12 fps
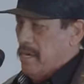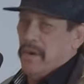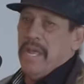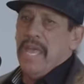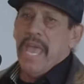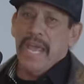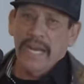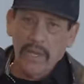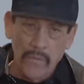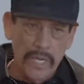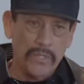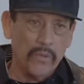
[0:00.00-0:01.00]
here. And I
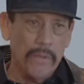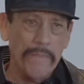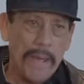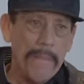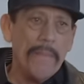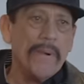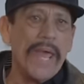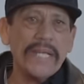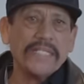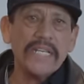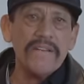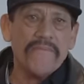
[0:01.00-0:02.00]
went to him. I remember
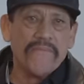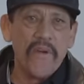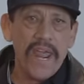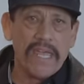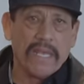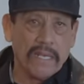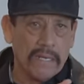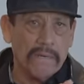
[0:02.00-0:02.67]
asking Frank